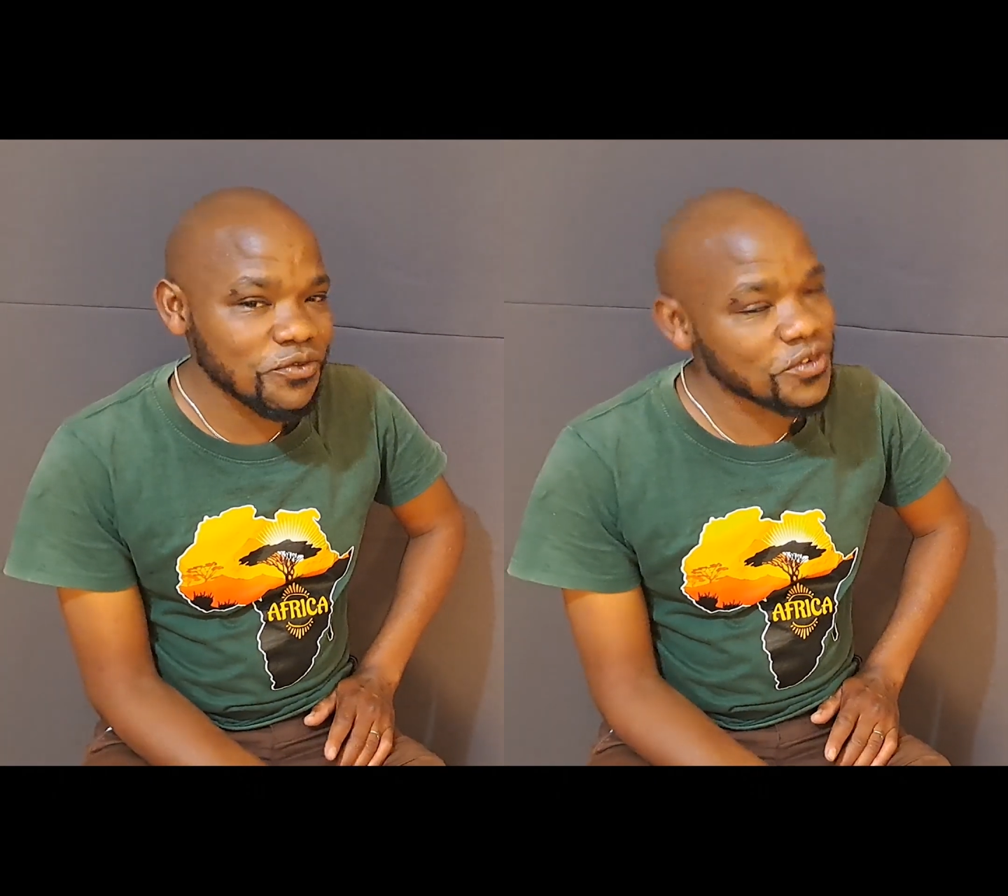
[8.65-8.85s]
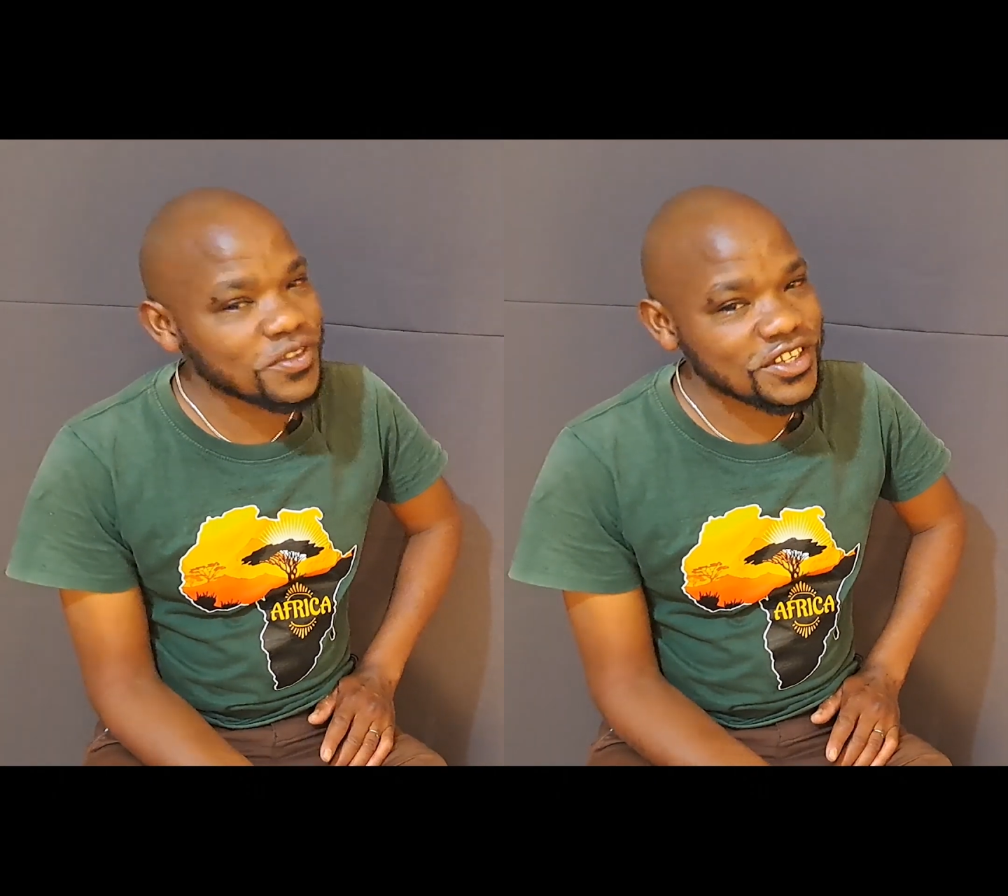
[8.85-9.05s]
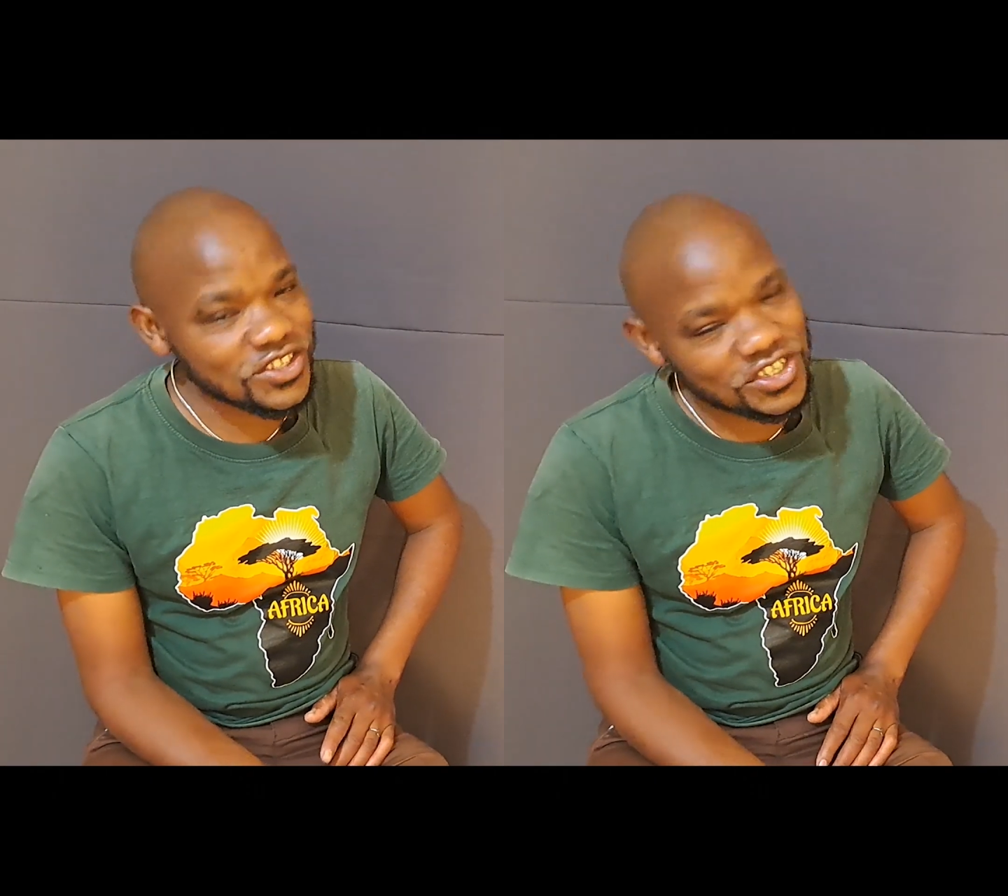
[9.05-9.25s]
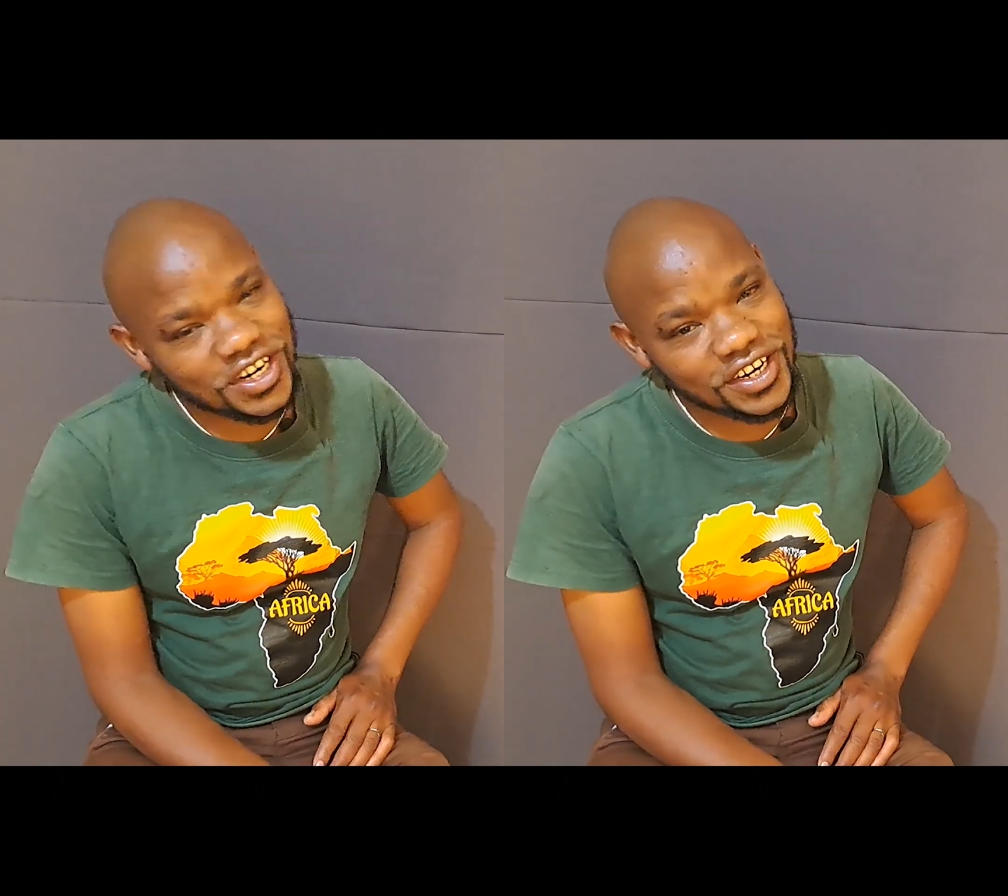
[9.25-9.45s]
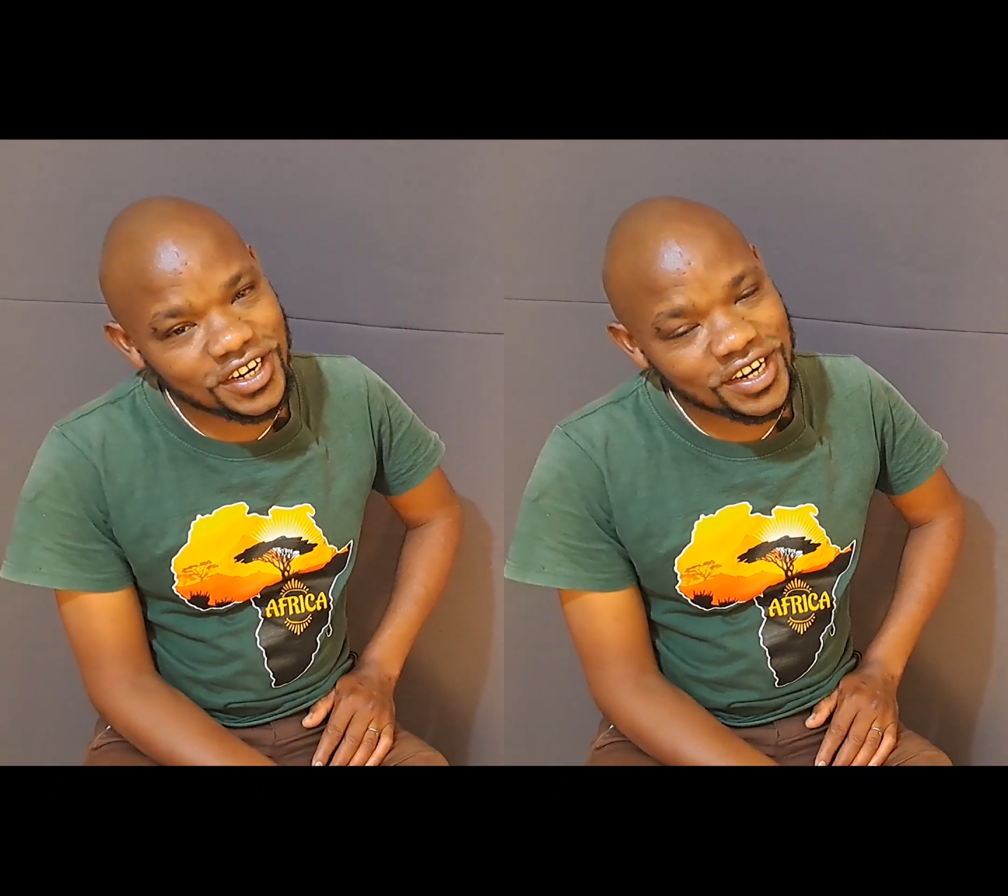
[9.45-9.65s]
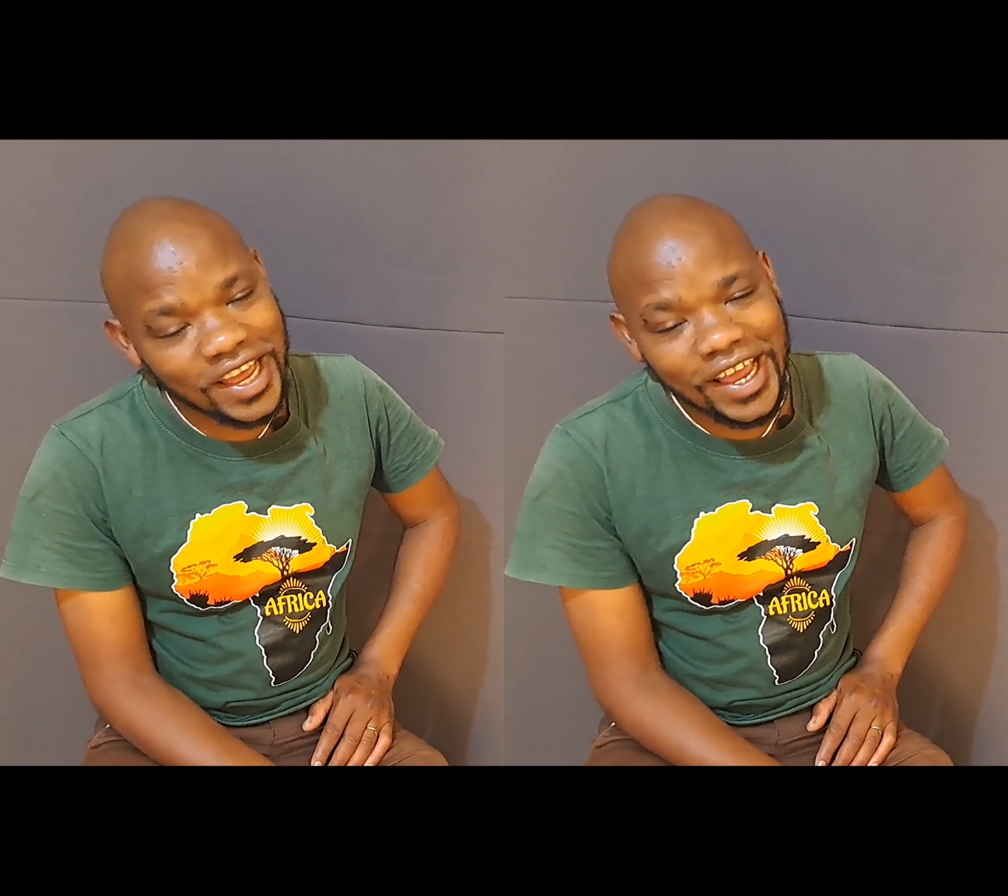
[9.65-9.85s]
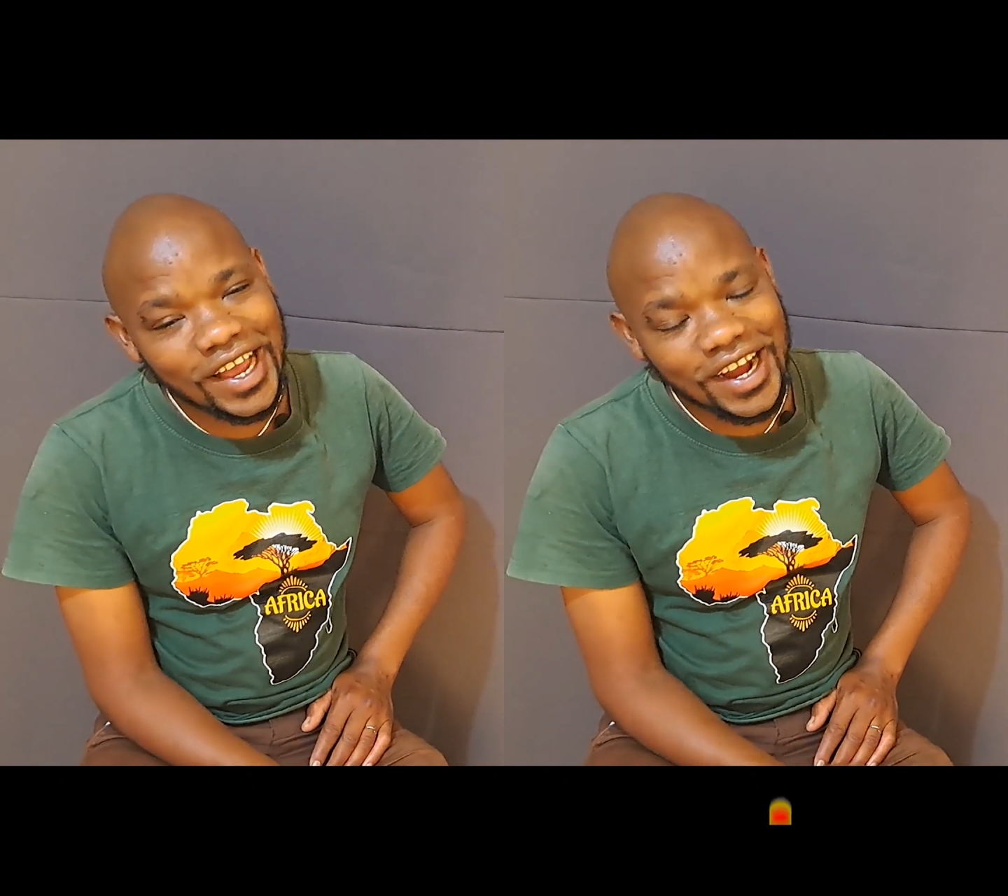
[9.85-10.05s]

to view this channel,